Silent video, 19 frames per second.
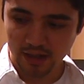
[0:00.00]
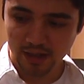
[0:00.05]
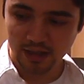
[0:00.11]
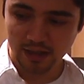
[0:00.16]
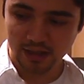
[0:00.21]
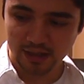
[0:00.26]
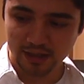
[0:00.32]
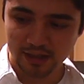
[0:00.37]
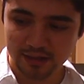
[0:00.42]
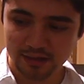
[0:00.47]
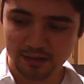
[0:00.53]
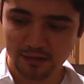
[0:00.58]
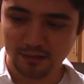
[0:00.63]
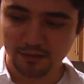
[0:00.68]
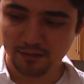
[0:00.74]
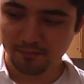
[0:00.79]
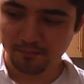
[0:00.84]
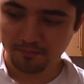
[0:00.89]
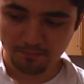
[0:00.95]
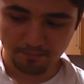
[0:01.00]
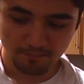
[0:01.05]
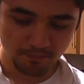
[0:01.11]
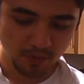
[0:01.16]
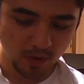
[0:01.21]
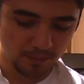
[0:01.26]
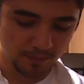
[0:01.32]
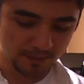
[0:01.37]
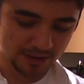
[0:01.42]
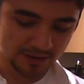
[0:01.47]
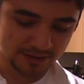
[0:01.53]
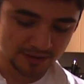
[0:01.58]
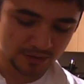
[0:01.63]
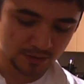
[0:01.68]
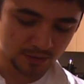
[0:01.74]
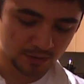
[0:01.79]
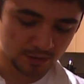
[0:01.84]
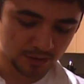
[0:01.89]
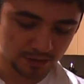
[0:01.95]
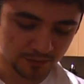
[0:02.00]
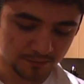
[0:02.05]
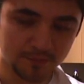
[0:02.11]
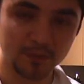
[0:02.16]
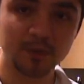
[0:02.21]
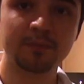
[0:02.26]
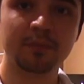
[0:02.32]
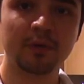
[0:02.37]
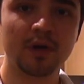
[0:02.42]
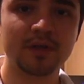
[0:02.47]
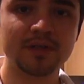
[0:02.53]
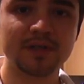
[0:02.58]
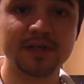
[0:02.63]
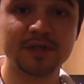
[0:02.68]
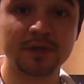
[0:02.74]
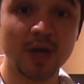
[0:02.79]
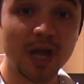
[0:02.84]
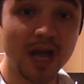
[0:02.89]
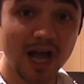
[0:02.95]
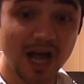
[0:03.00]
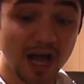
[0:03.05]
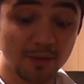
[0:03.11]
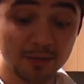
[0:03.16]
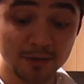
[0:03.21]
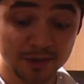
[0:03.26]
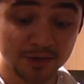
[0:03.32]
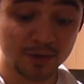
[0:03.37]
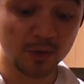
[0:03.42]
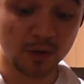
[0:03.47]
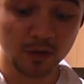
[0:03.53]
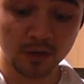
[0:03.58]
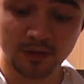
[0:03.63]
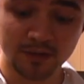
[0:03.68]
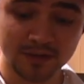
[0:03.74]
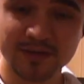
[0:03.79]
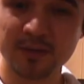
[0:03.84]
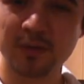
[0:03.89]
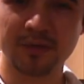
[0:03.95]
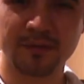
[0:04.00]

And pop it into your food processor. I'm going to do all of this